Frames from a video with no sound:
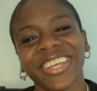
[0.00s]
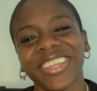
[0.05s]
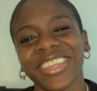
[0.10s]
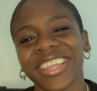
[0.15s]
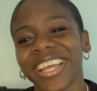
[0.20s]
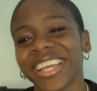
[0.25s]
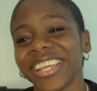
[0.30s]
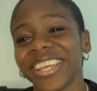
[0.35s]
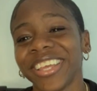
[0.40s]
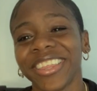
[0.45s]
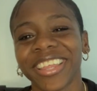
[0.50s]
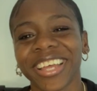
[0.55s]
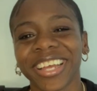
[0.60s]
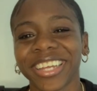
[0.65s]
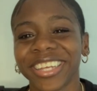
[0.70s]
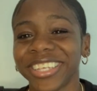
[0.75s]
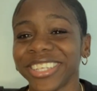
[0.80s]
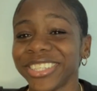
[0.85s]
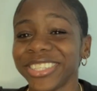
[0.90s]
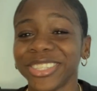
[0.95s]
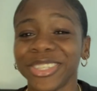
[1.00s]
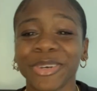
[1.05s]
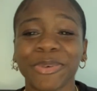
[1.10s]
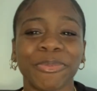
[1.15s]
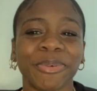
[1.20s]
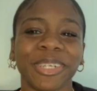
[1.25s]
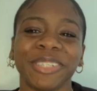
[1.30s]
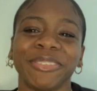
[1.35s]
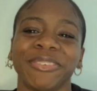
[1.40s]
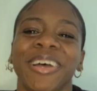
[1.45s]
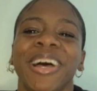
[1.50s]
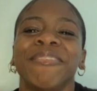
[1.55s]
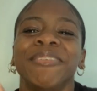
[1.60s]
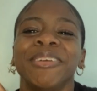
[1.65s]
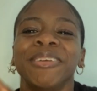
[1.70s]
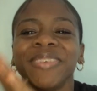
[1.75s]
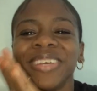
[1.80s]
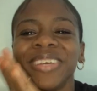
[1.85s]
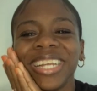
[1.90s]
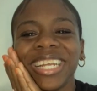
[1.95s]
you, thank you, thank you so much for
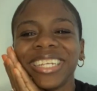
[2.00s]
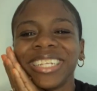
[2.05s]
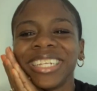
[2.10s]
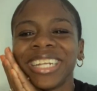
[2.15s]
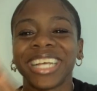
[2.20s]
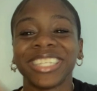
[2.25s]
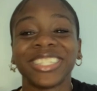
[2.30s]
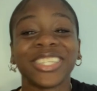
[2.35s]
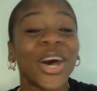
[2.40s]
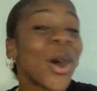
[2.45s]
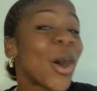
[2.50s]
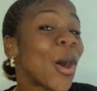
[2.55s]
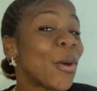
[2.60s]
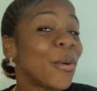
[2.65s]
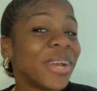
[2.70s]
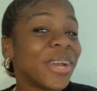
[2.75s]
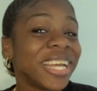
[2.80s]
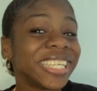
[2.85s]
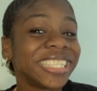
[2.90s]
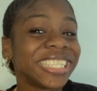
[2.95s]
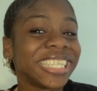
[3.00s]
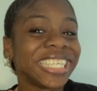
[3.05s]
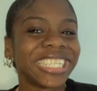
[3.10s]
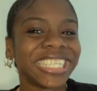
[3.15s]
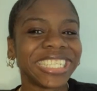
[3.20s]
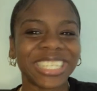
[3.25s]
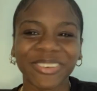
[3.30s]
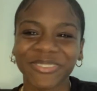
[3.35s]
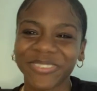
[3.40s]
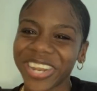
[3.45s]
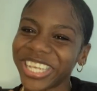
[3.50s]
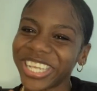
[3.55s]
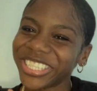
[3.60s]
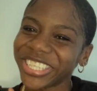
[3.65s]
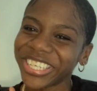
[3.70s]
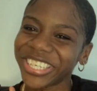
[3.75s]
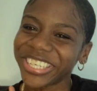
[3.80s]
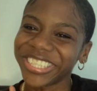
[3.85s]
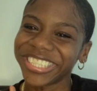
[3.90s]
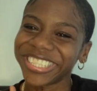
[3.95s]
having me, Leighton. As always, it is a
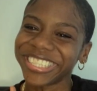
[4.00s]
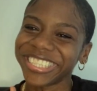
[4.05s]
pleasure.